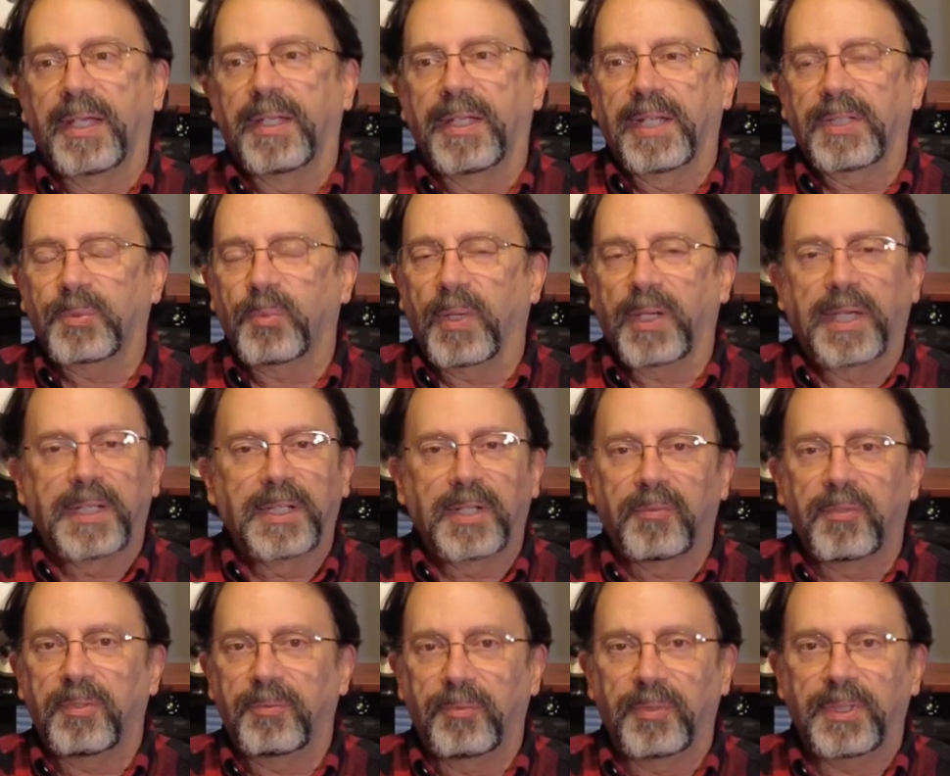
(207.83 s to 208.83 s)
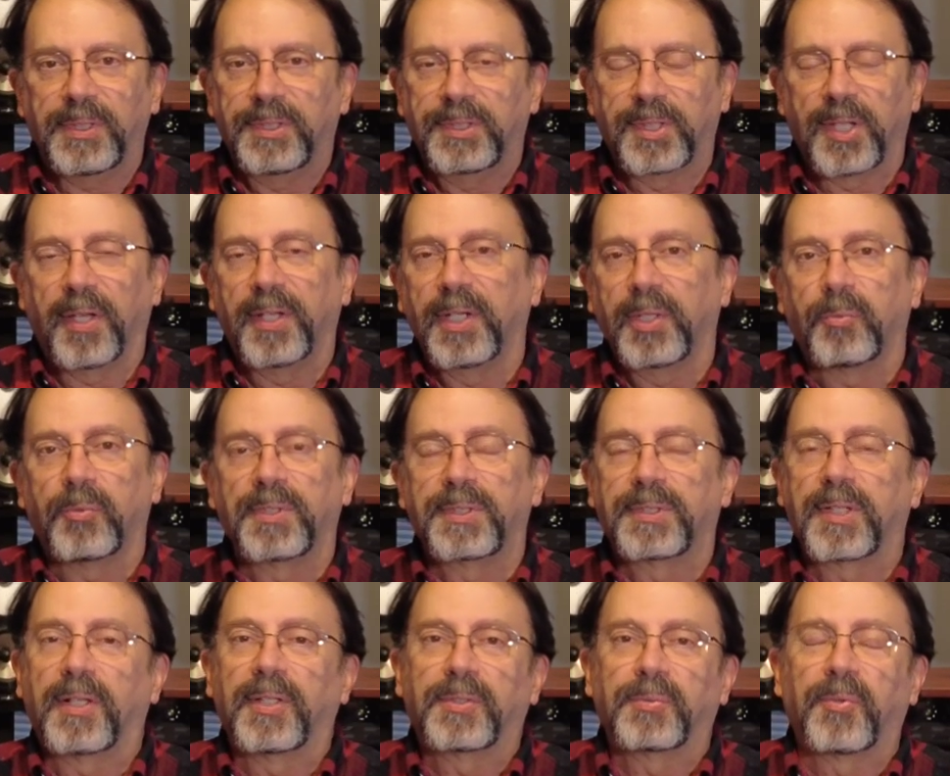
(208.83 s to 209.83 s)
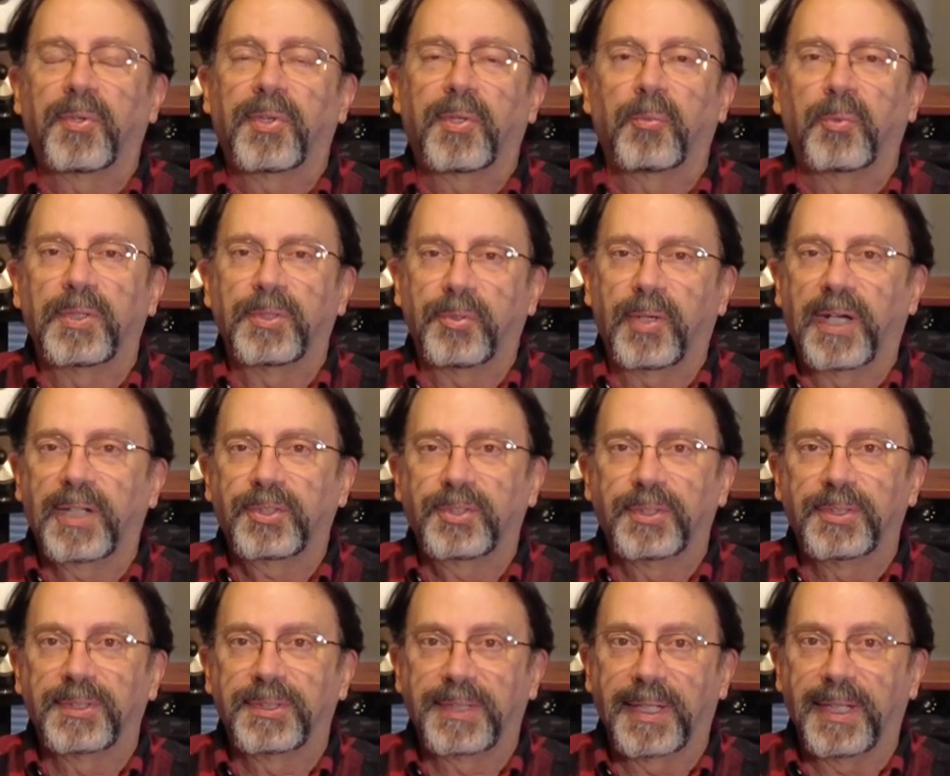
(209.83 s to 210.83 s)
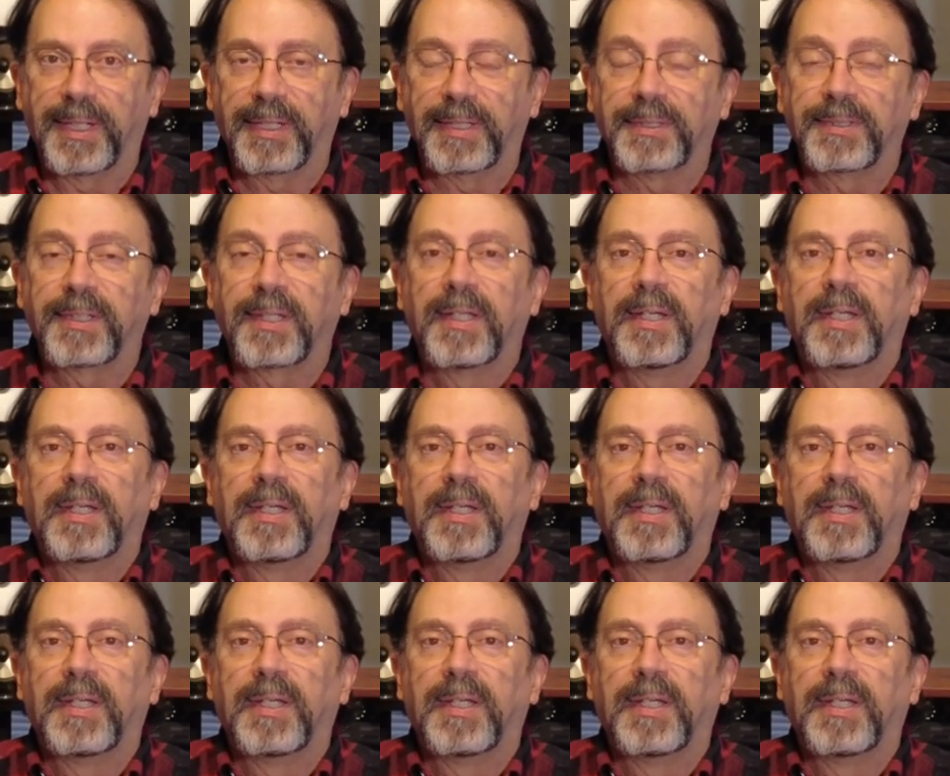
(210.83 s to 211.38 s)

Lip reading: and that's why I never really saw any results with the retraction settings.